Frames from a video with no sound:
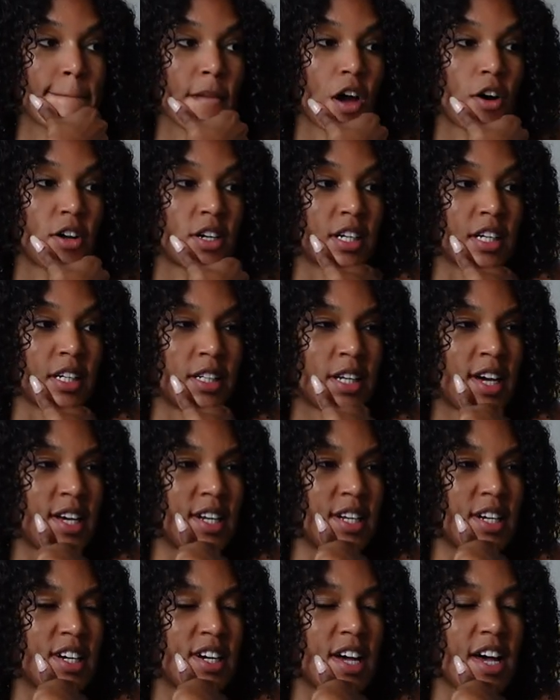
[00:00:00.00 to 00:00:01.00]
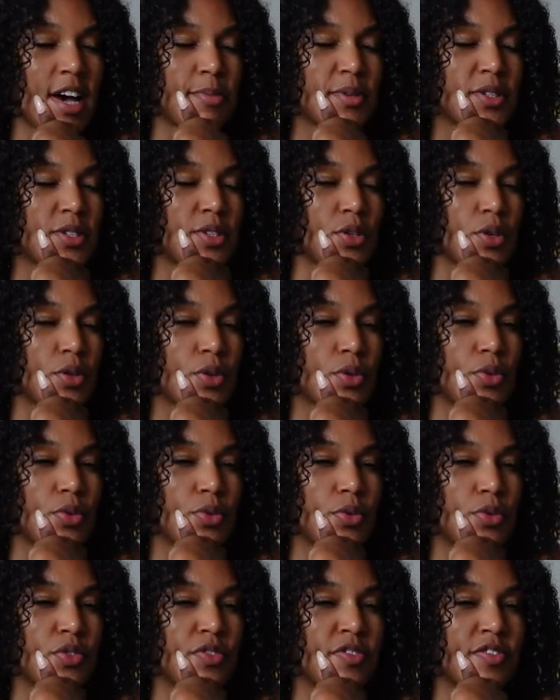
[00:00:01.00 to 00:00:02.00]
on Atlanta
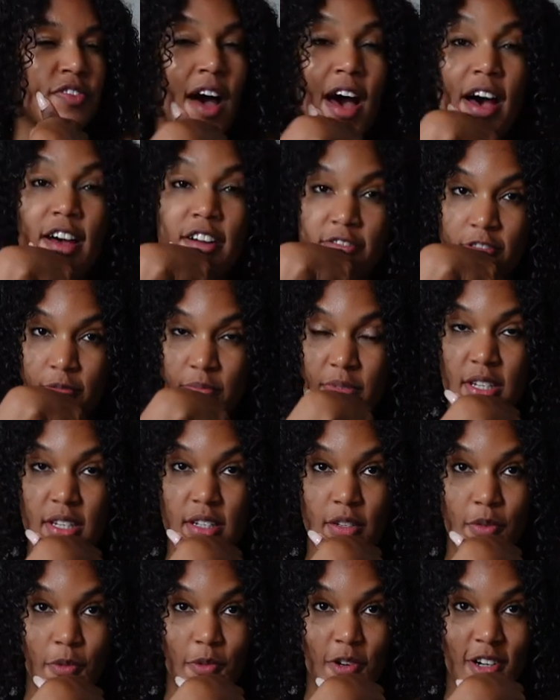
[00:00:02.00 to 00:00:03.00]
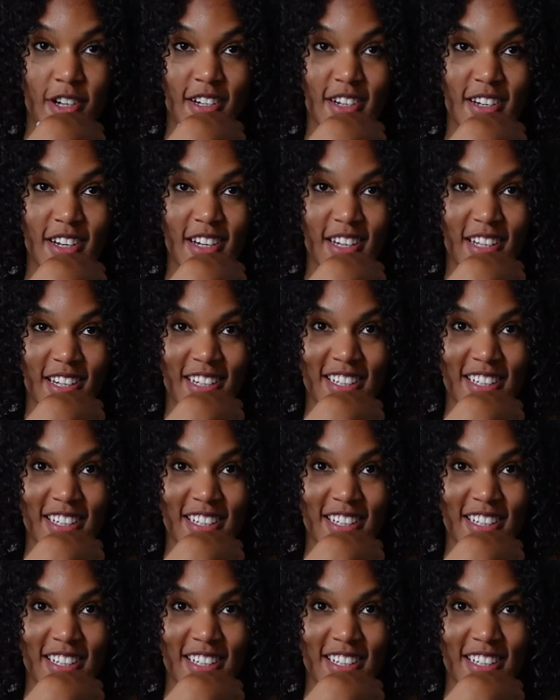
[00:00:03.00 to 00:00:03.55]
episode 5 from season 1.